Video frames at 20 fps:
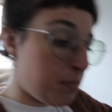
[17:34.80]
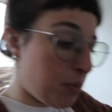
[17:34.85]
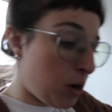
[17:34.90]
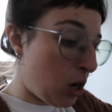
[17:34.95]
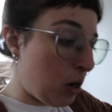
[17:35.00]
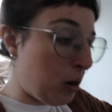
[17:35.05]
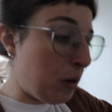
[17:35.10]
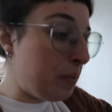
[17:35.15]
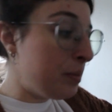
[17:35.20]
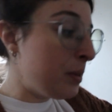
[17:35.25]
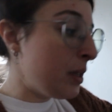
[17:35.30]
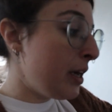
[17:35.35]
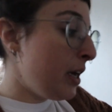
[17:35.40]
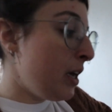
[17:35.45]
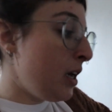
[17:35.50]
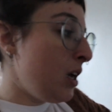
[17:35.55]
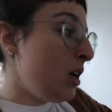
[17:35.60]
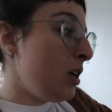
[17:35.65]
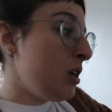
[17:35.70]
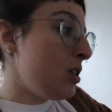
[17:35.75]
tomorrow.
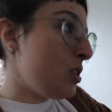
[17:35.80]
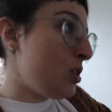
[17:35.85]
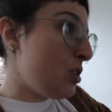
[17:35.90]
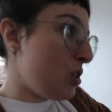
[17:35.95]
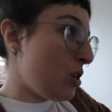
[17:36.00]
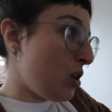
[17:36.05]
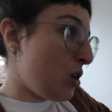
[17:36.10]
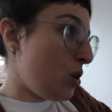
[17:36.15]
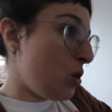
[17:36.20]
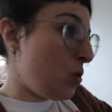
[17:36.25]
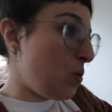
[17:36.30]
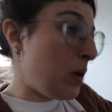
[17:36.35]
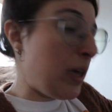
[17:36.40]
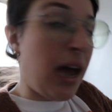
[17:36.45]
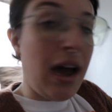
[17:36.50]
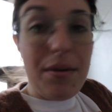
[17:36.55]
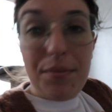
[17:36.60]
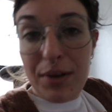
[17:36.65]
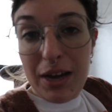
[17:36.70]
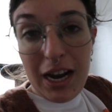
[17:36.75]
So
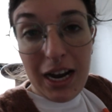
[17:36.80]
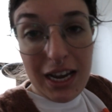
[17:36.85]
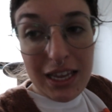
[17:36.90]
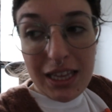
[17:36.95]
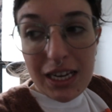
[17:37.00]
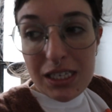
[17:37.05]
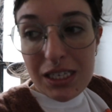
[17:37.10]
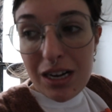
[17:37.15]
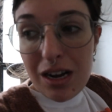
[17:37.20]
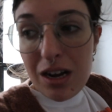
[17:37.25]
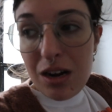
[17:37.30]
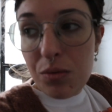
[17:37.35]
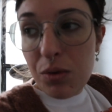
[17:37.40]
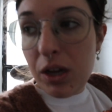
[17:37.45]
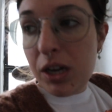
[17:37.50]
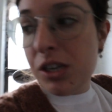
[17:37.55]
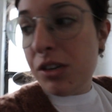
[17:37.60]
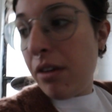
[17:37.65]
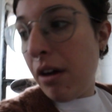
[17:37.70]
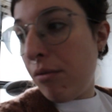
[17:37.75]
yeah, gotta get that done. We're
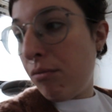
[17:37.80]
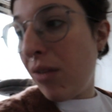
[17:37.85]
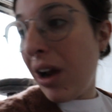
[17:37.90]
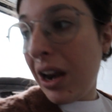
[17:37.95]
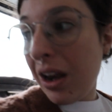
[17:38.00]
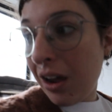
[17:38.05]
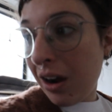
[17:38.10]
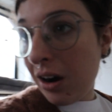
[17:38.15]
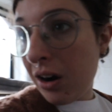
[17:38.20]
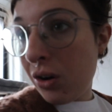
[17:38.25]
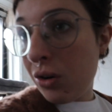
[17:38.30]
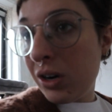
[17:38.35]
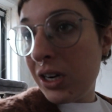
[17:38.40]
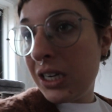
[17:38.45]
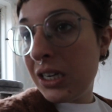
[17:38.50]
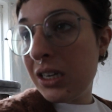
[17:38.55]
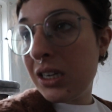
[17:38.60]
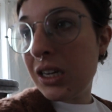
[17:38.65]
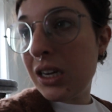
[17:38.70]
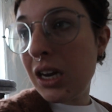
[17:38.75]
gonna do that right now,
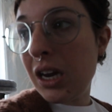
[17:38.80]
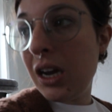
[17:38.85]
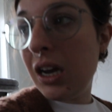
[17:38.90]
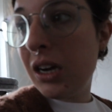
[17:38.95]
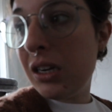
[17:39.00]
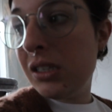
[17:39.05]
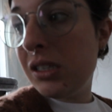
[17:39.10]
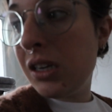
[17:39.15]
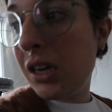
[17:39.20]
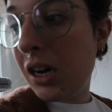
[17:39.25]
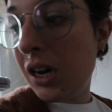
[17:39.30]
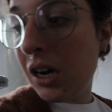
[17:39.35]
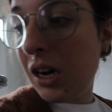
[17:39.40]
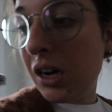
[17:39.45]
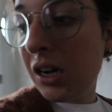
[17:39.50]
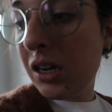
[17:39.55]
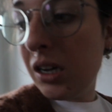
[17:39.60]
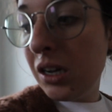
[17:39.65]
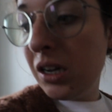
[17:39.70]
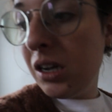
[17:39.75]
and
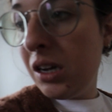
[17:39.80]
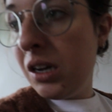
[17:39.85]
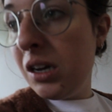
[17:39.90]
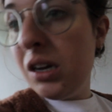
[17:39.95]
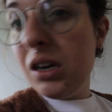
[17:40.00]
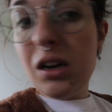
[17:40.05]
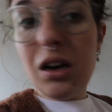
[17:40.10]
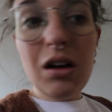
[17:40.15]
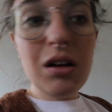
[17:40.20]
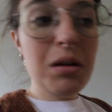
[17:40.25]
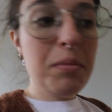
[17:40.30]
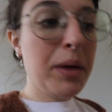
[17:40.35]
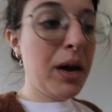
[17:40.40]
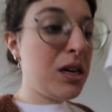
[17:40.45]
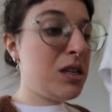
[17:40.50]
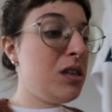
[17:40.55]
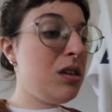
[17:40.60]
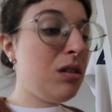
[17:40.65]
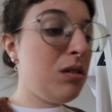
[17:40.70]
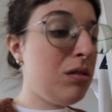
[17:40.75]
I'll come
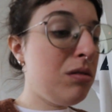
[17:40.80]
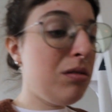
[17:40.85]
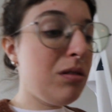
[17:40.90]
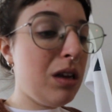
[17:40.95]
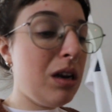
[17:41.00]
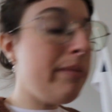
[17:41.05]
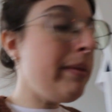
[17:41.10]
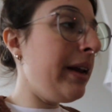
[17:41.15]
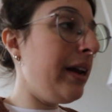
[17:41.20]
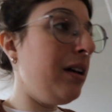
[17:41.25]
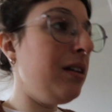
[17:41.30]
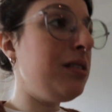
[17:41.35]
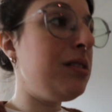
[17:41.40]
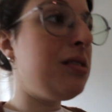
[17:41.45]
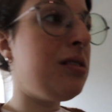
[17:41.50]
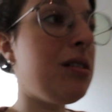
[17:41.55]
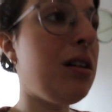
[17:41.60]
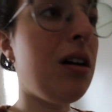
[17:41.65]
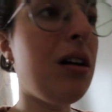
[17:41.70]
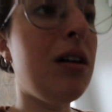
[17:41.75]
back to you in a
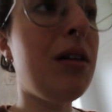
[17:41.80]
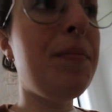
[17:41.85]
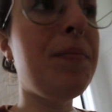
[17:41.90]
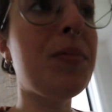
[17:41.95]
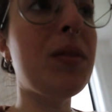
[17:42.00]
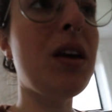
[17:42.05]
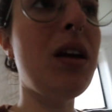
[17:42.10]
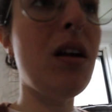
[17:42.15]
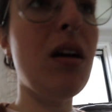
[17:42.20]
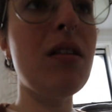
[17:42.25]
minute. In